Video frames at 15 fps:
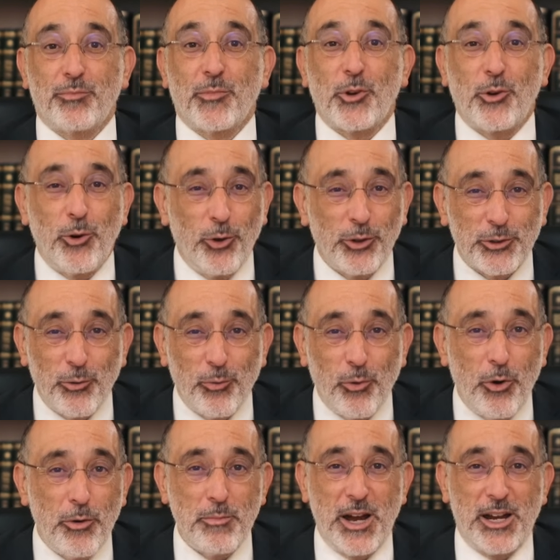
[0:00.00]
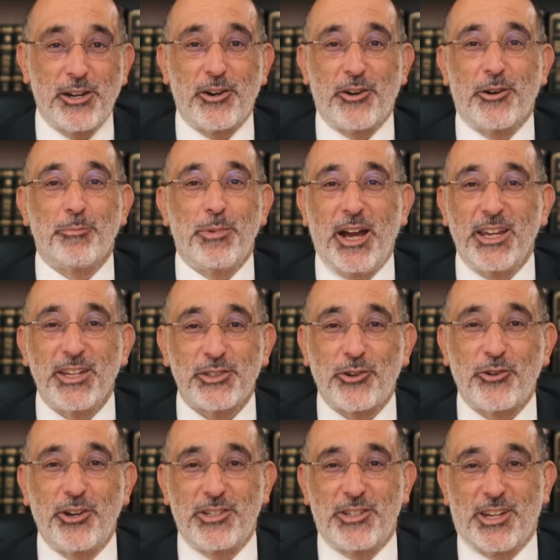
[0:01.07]
called a warmonger by his
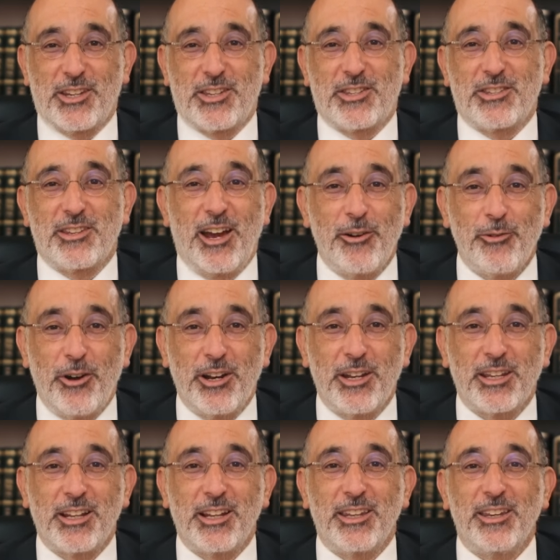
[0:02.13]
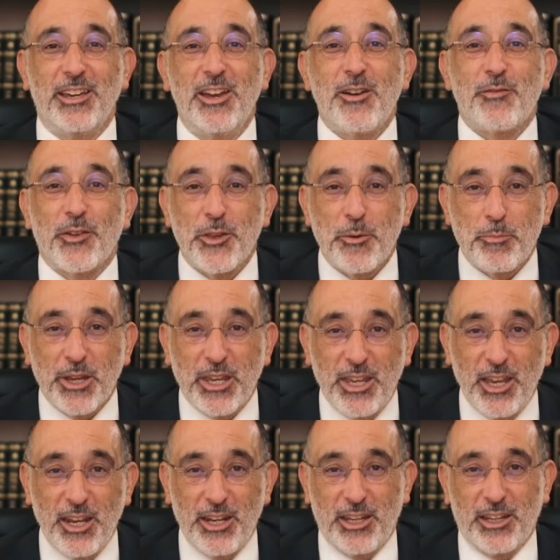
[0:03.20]
critics, ironically, from the
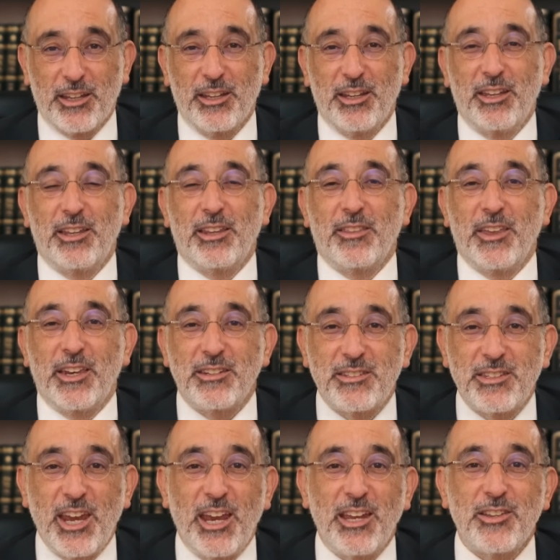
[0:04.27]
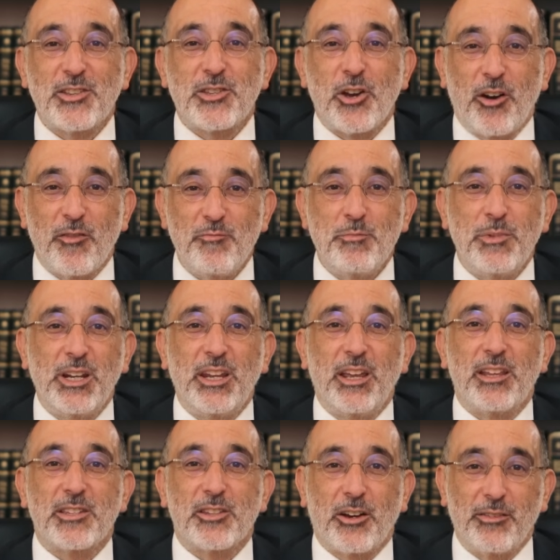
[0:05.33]
beginning, then tens of
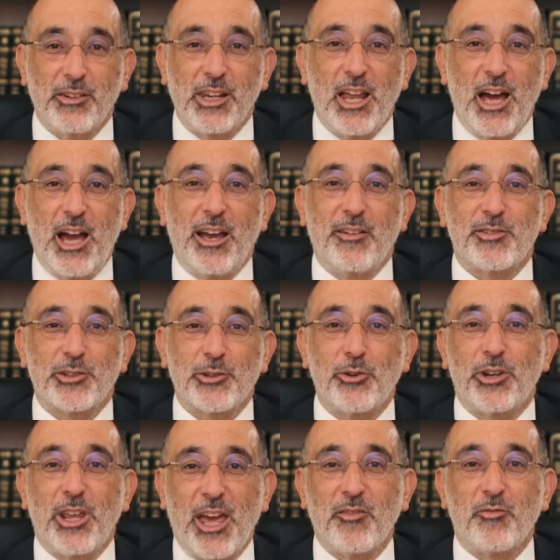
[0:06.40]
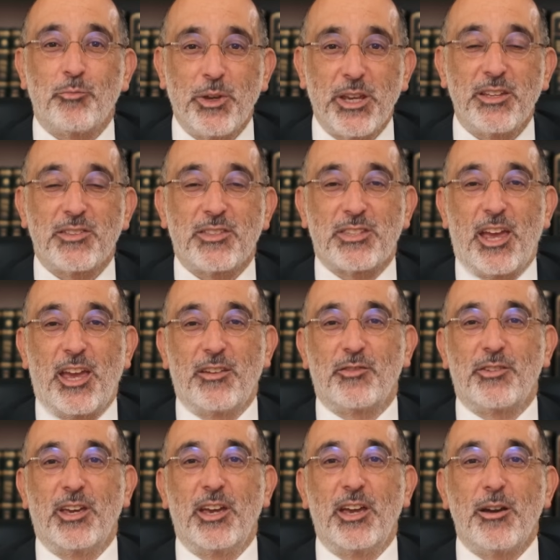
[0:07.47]
millions of lives could have been saved.
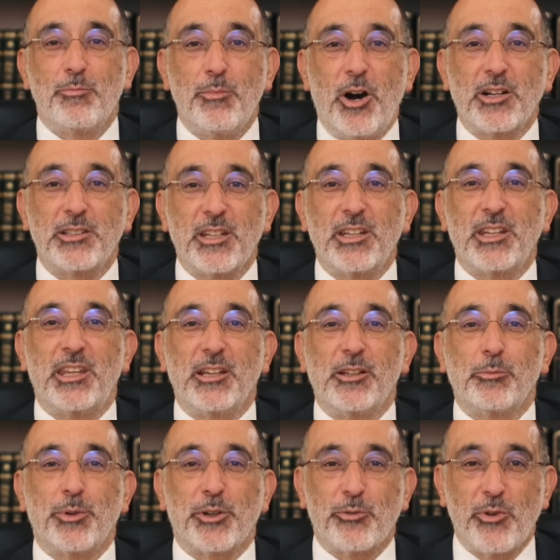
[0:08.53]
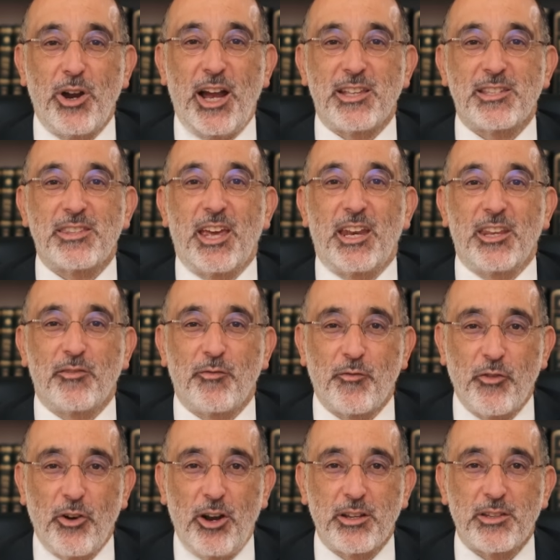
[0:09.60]
Martin Gilbert writes that if
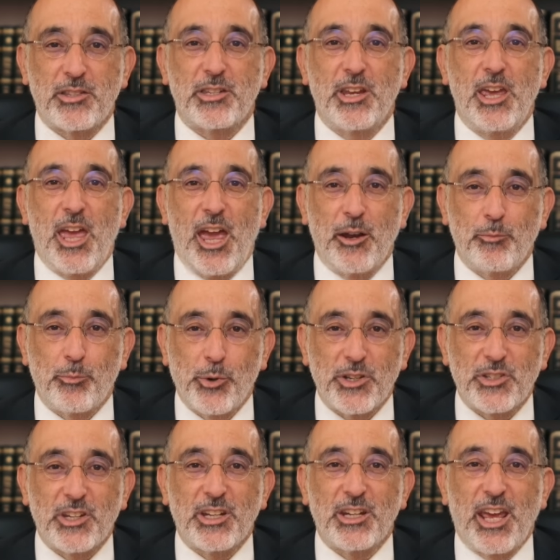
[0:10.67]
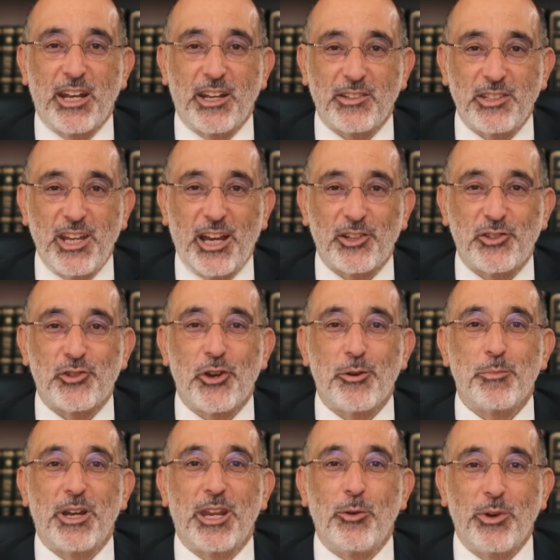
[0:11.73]
France and Britain had attacked
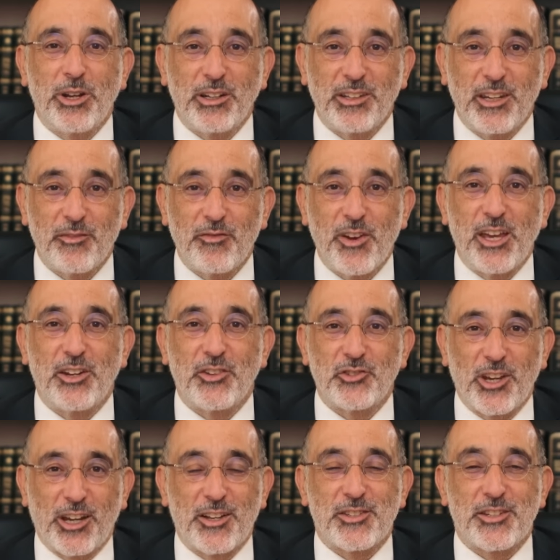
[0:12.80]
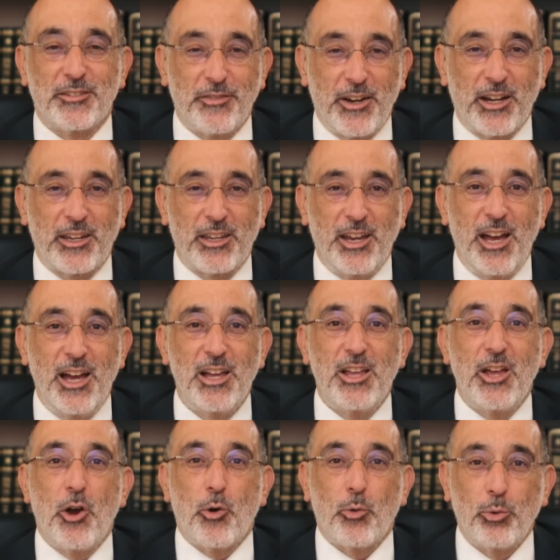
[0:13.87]
Germany when it invaded Czechoslovakia,
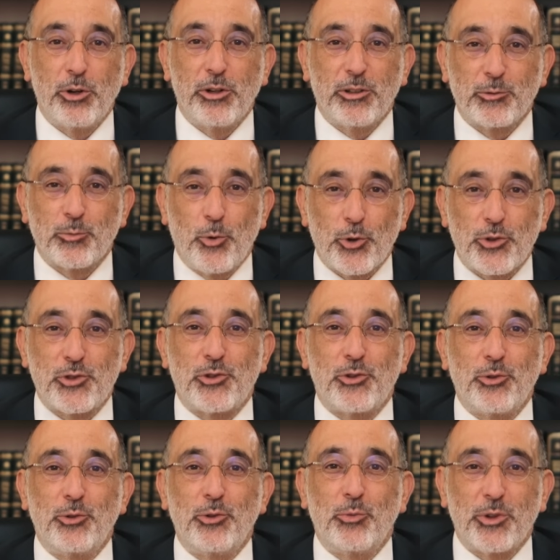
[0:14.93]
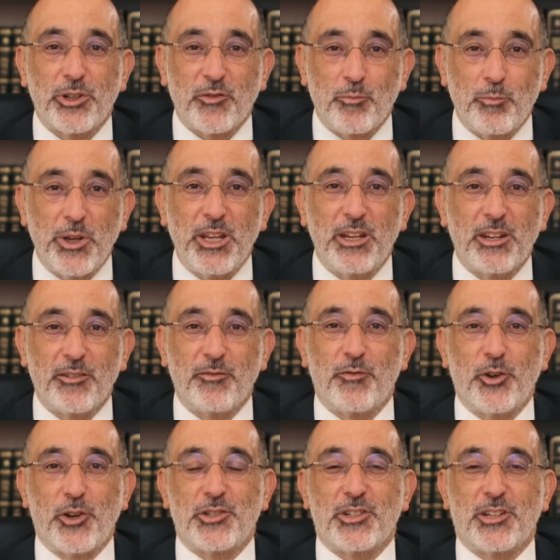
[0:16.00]
World War II would have been
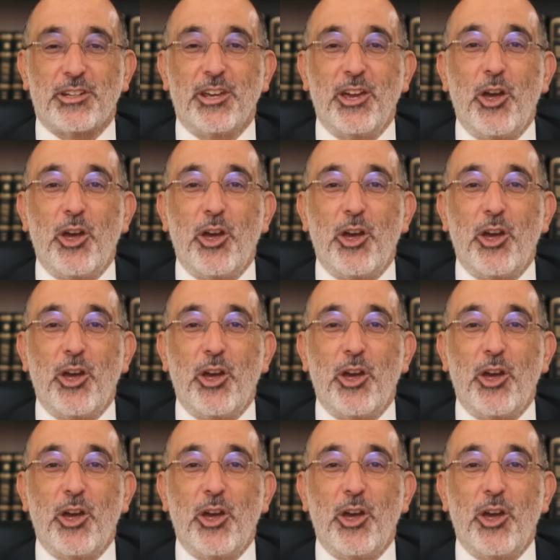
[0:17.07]
averted,